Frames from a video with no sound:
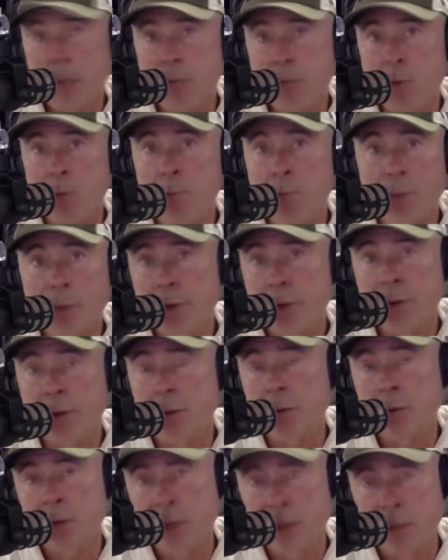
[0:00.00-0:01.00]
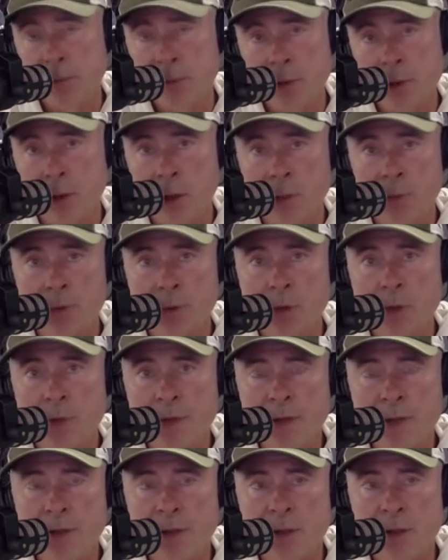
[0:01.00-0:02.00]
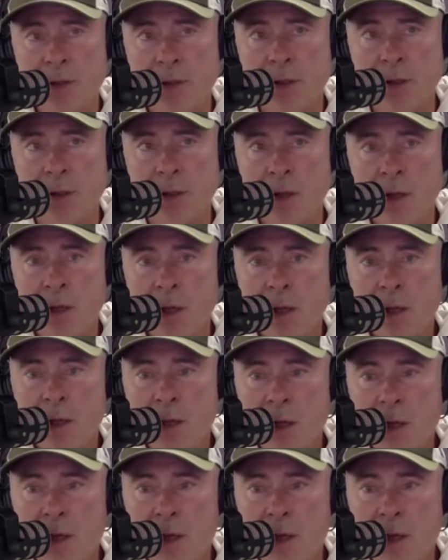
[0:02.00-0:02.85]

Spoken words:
people bristle sometimes, right? That's just the